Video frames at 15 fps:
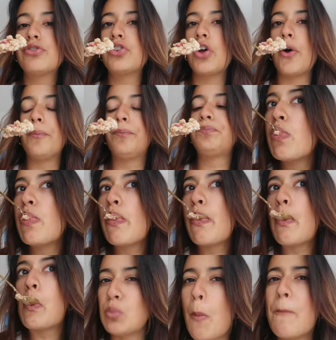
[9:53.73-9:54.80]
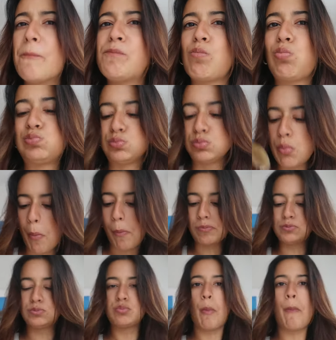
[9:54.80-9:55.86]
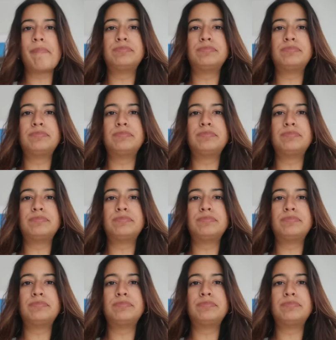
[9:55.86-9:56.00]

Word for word: So, mmm. Mm.